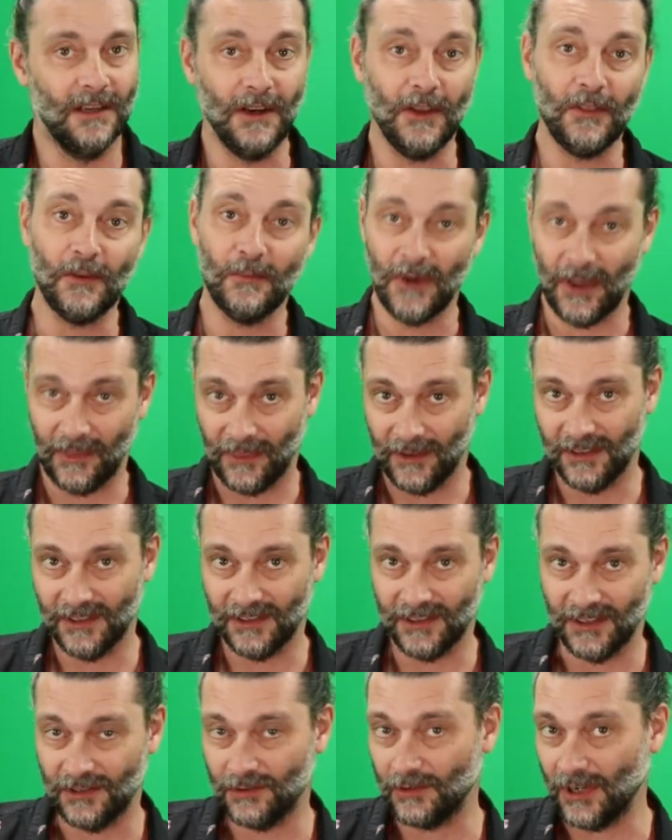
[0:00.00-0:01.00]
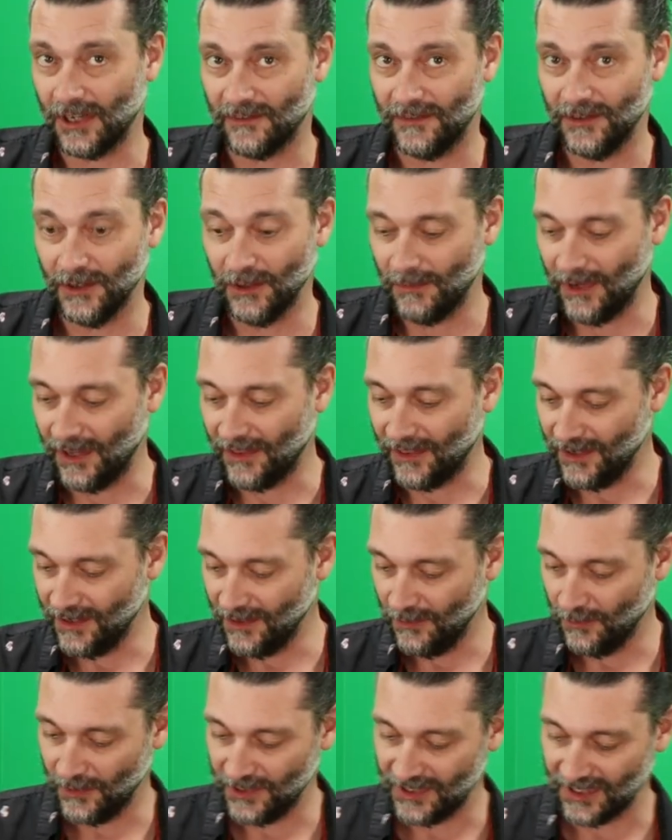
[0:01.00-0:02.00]
Another method is the direct fill method.
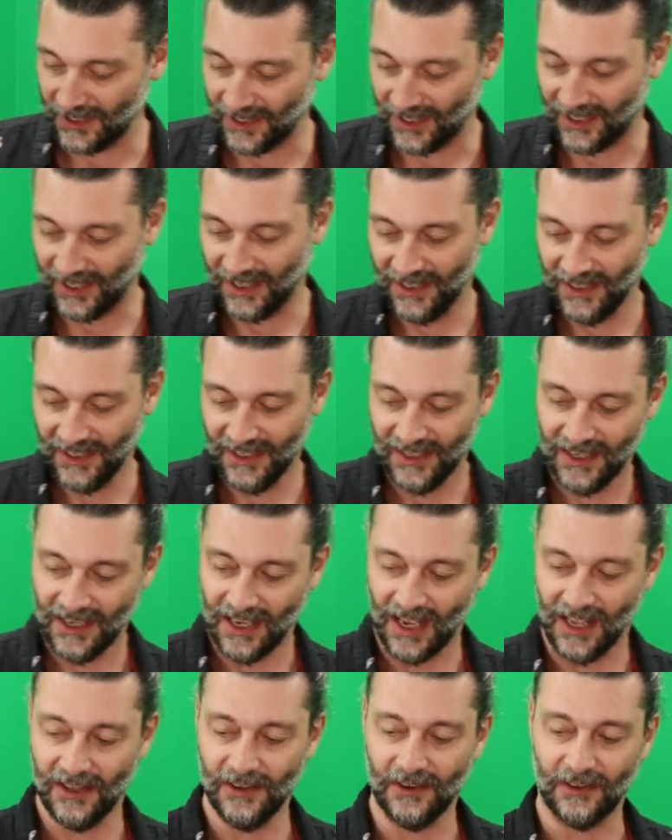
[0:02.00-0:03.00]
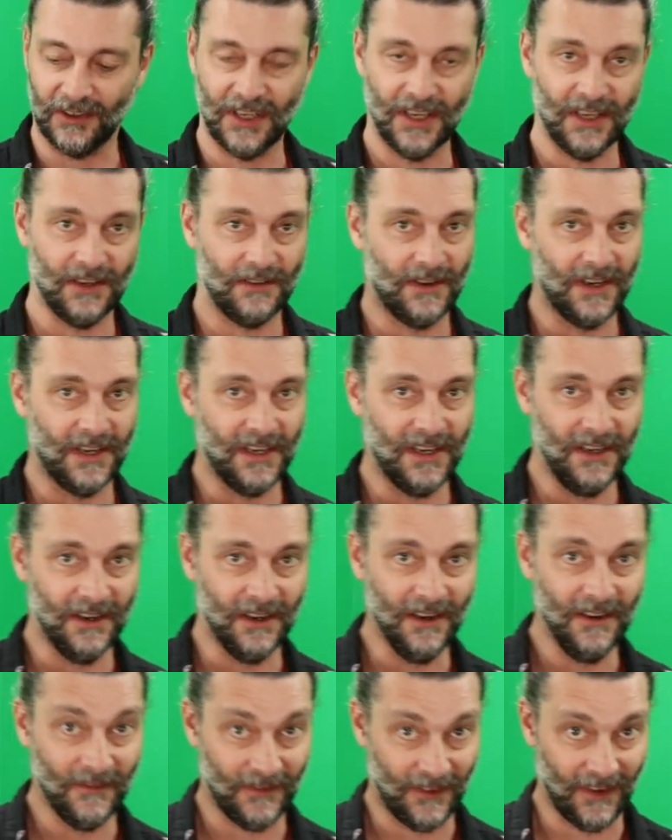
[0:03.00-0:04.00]
We sell a little kit right
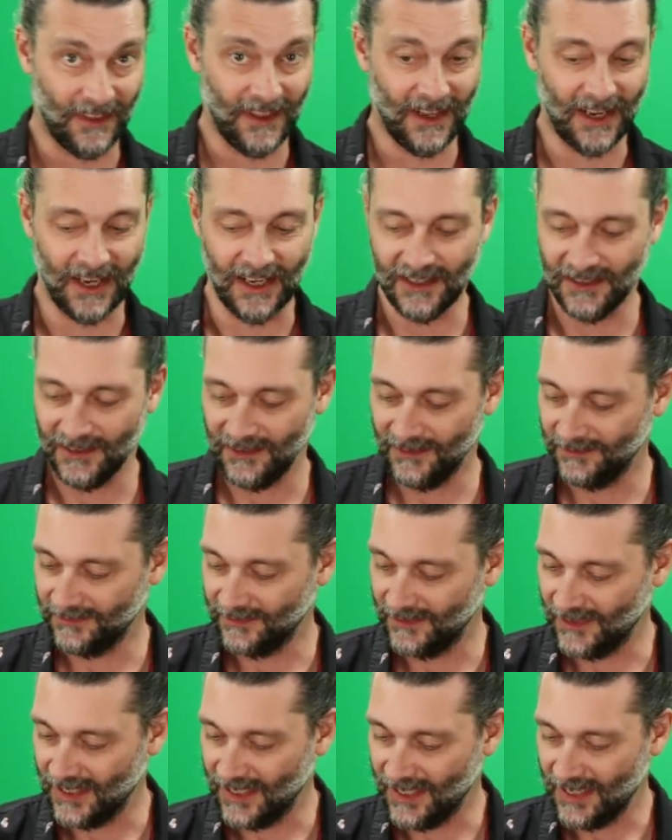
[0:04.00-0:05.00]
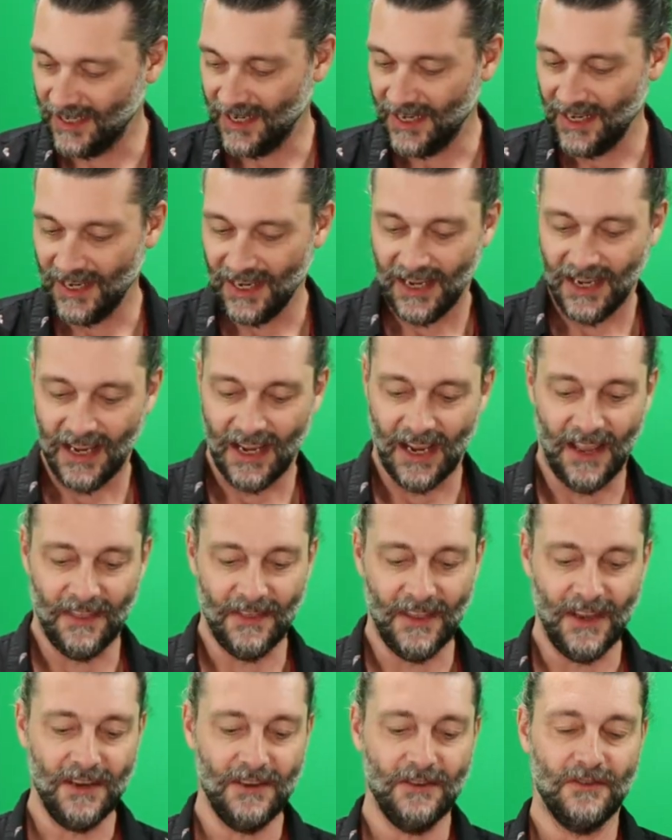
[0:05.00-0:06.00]
here for that.
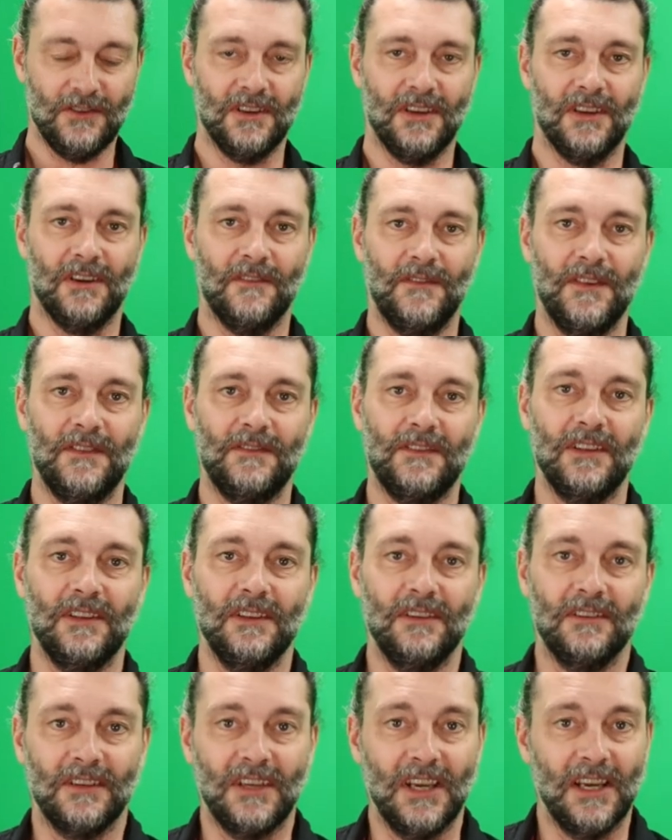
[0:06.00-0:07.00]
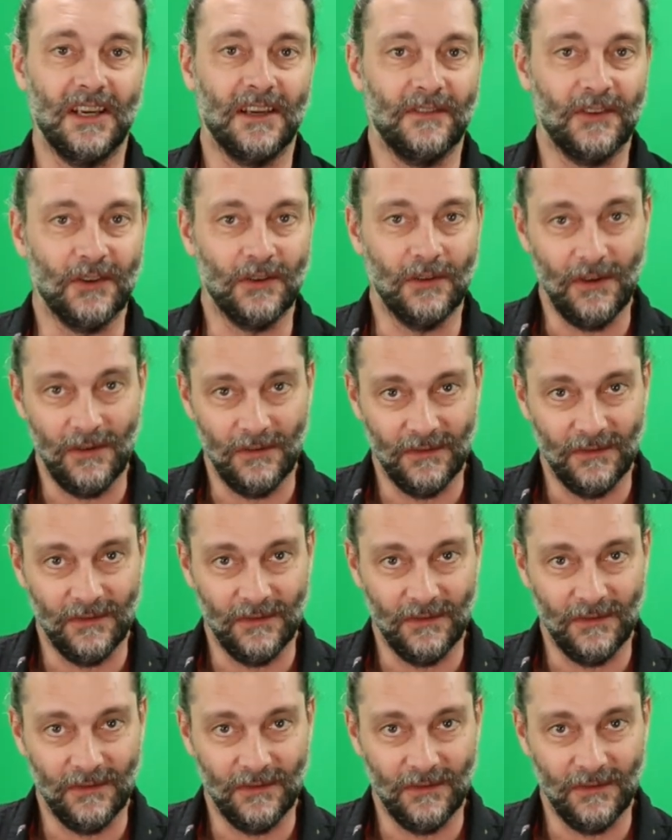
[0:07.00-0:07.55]
And then you can get a 50-liter keg of your